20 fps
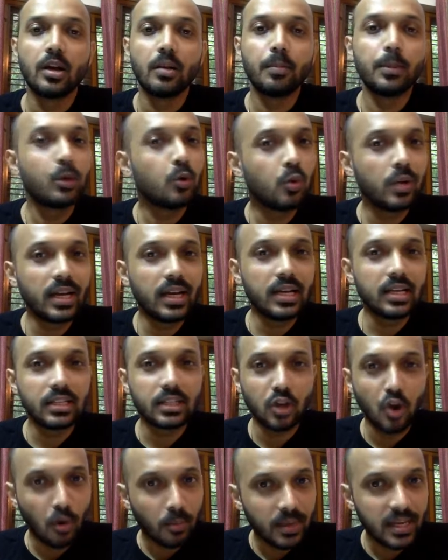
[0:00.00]
Purine is
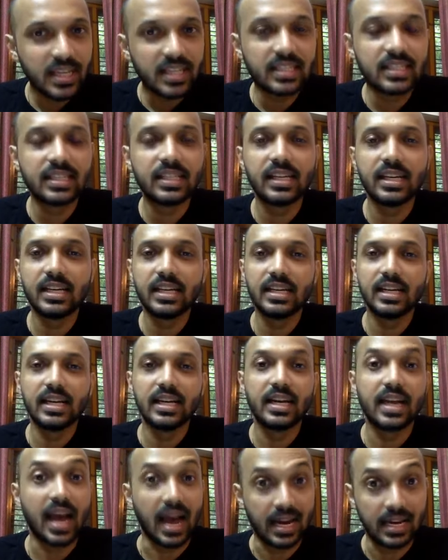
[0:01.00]
normally seen
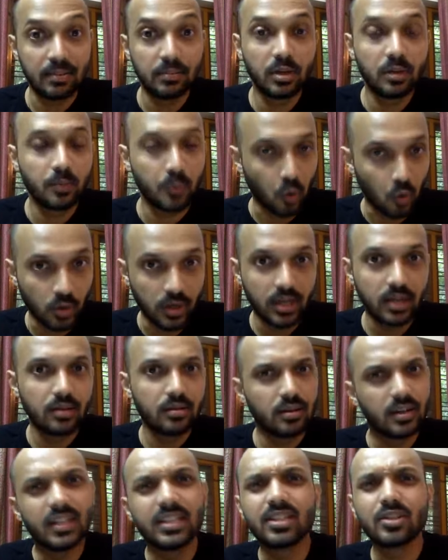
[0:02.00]
in animal protein.
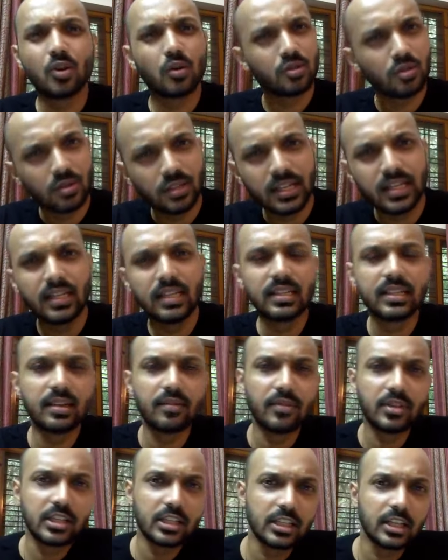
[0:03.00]
It is also seen in
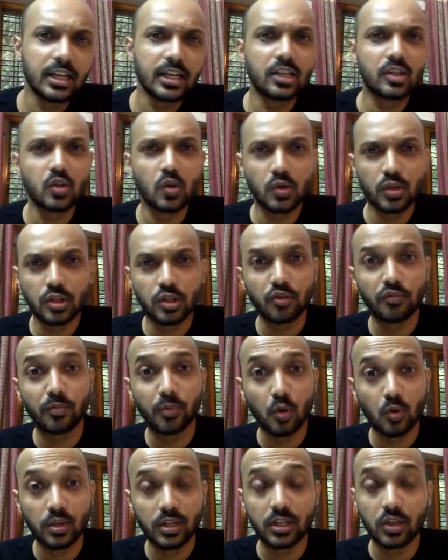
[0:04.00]
some vegetarian sources of
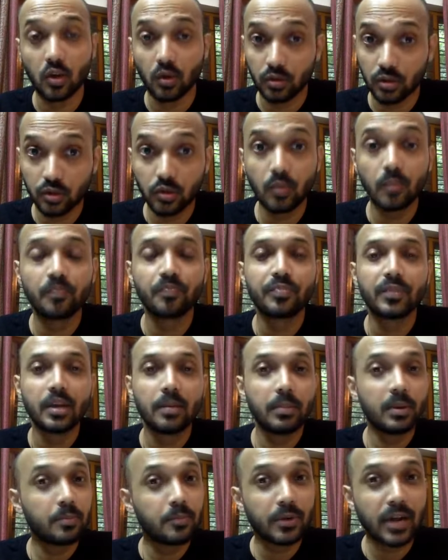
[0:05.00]
protein also,
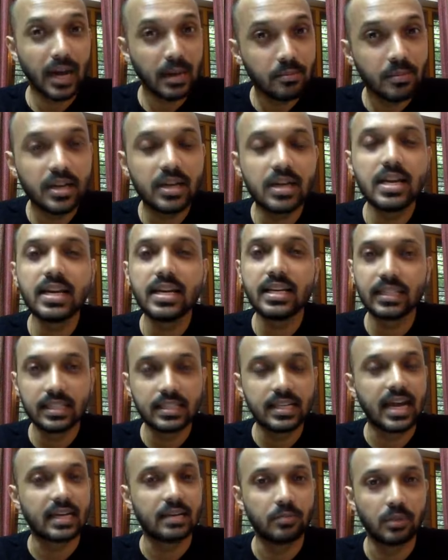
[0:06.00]
but primarily it is
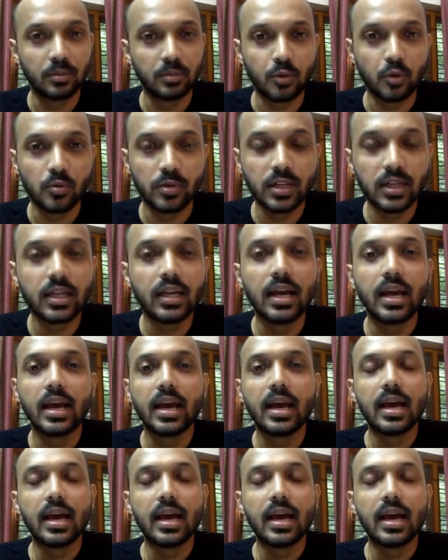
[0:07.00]
animal protein.